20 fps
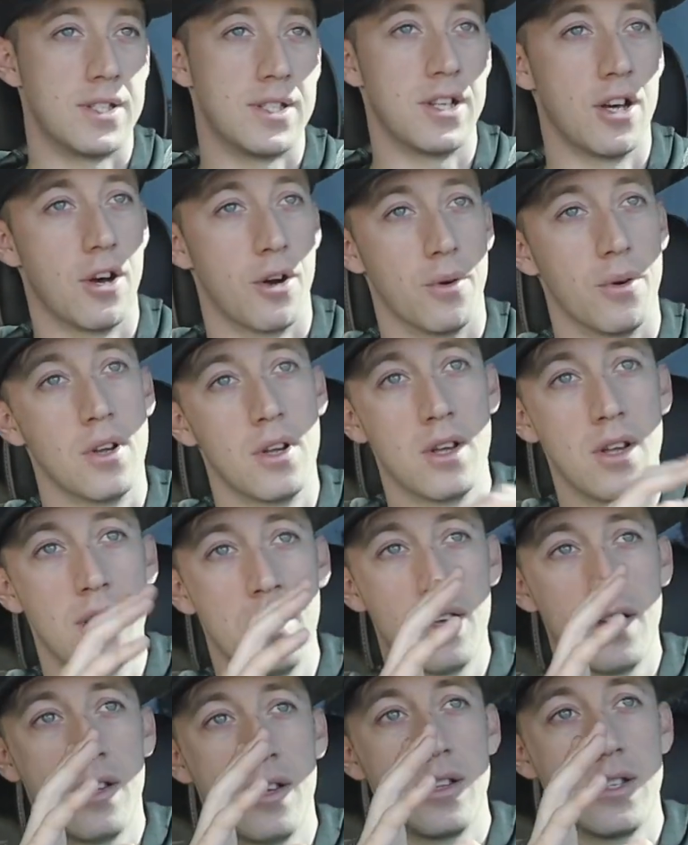So,
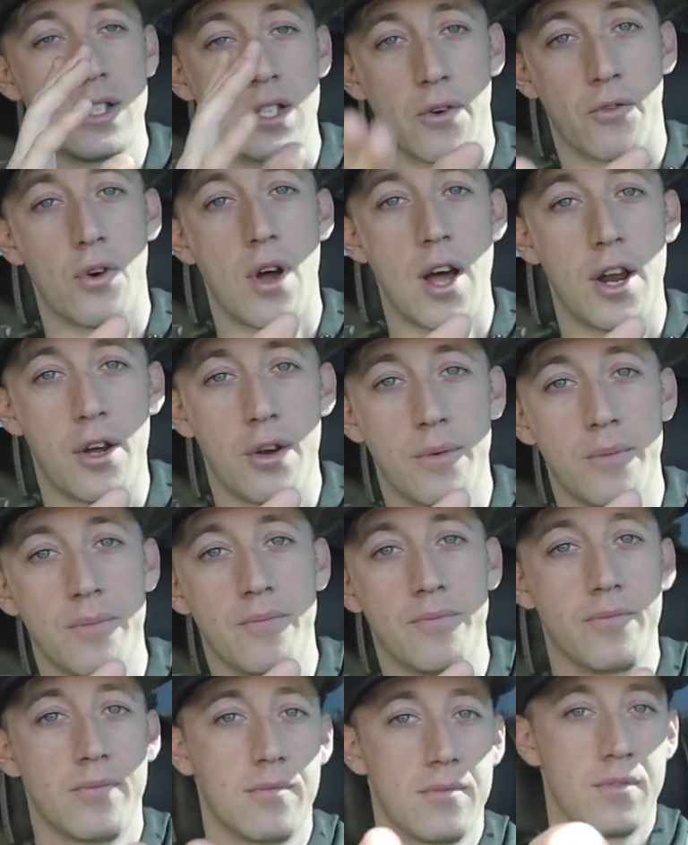Silverado,
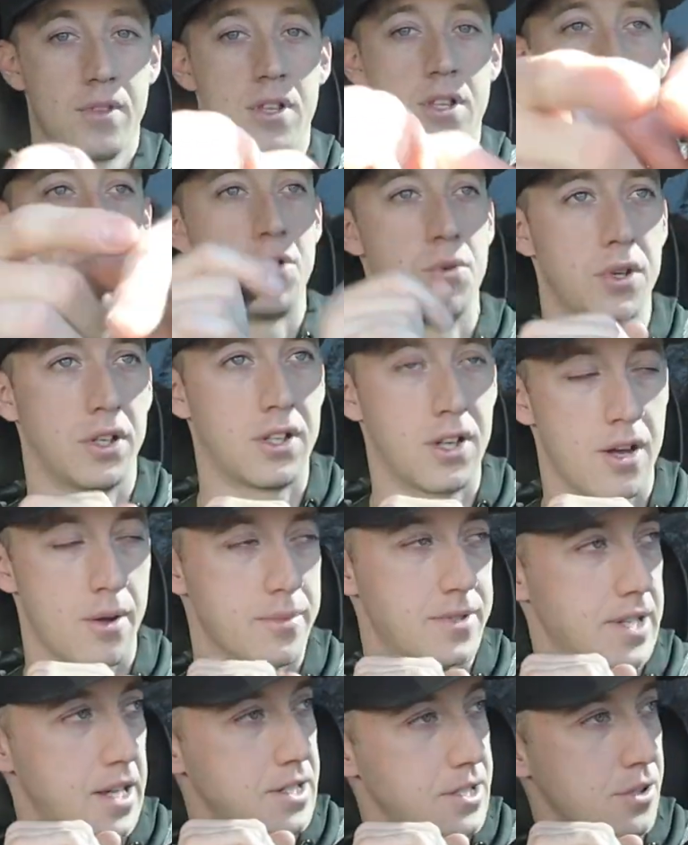soon to come, stay